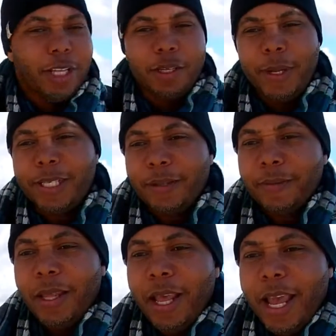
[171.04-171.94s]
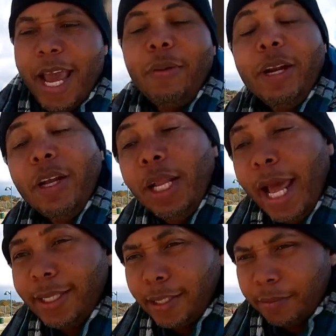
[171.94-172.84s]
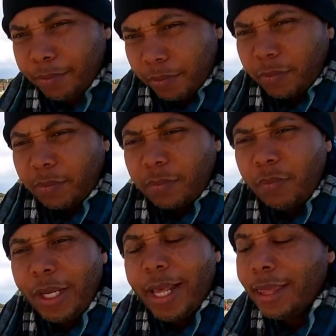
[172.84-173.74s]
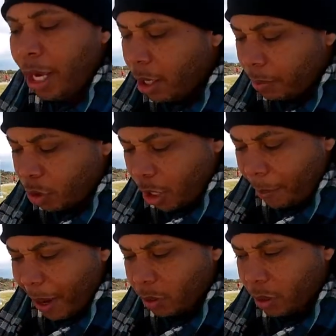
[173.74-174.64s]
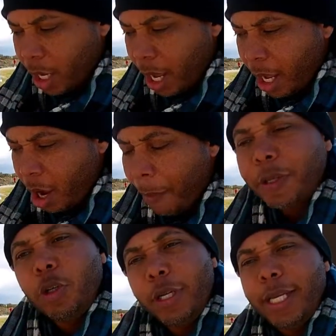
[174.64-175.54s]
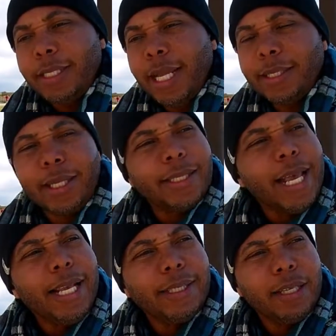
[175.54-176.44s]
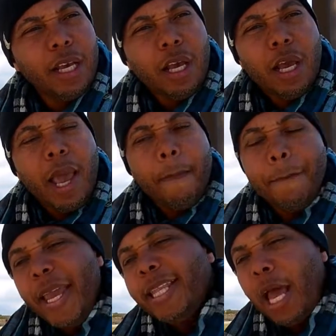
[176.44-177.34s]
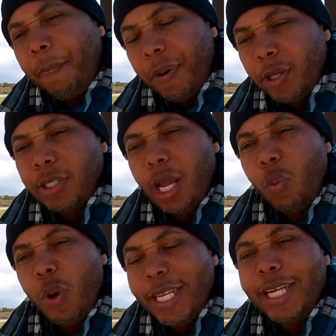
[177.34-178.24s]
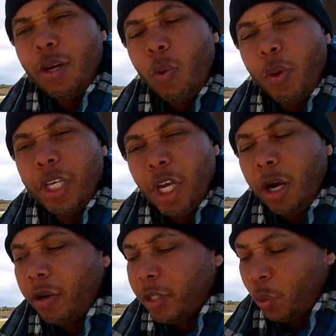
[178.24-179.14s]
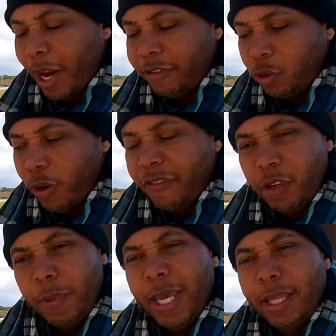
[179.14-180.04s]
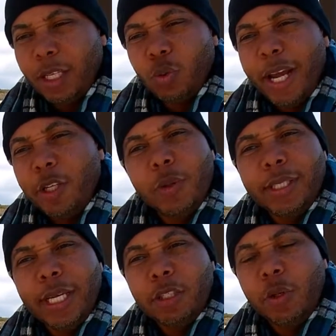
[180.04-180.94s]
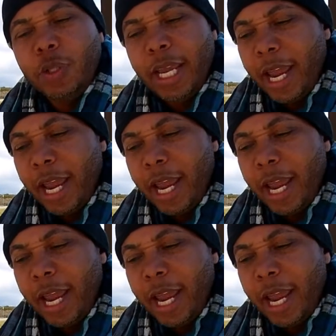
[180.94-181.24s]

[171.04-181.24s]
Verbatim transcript: a little bit. Anyway, nonetheless, um, talking about uh, opportunities and success, being that person that we needed when we we're younger is what I strive to be. That's why I do this Tech Tuesday